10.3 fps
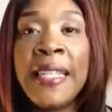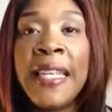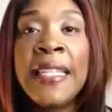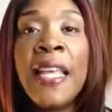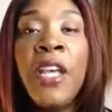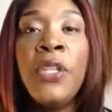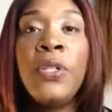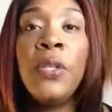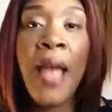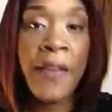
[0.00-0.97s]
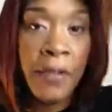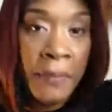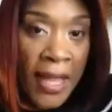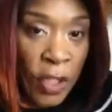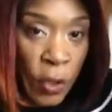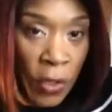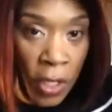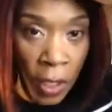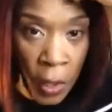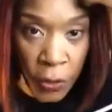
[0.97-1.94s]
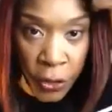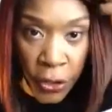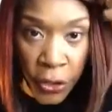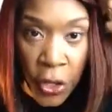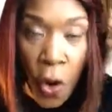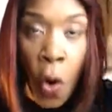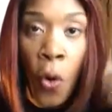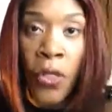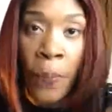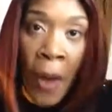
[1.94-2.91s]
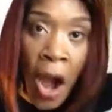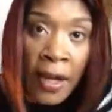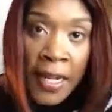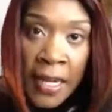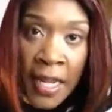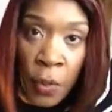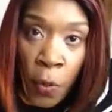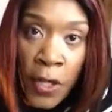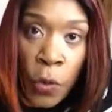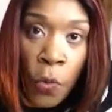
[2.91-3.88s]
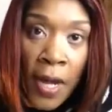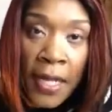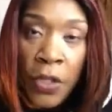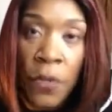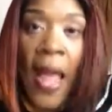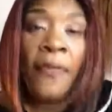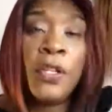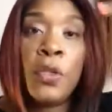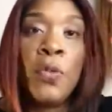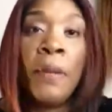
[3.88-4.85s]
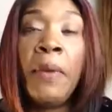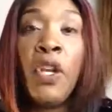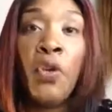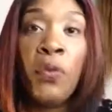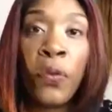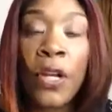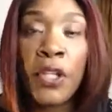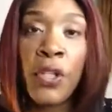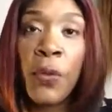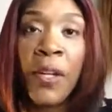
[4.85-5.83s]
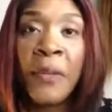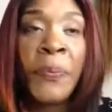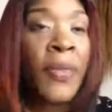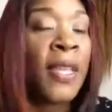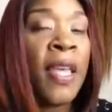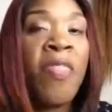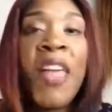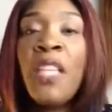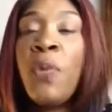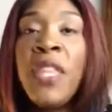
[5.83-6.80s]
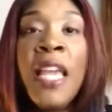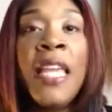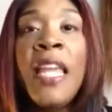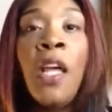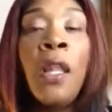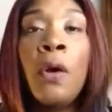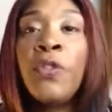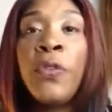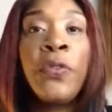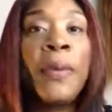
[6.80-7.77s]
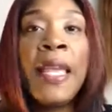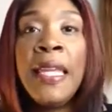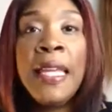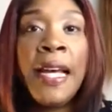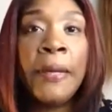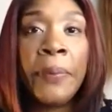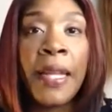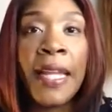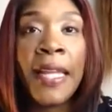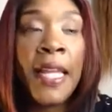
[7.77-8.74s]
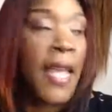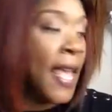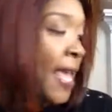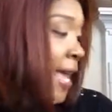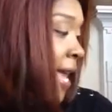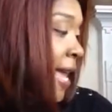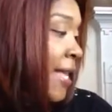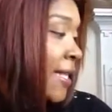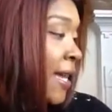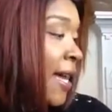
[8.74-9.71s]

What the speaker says: it. You still have to make sure the closure or the parting is where you want it, and you have to do some maneuverings to it. That's with any closure from any company. And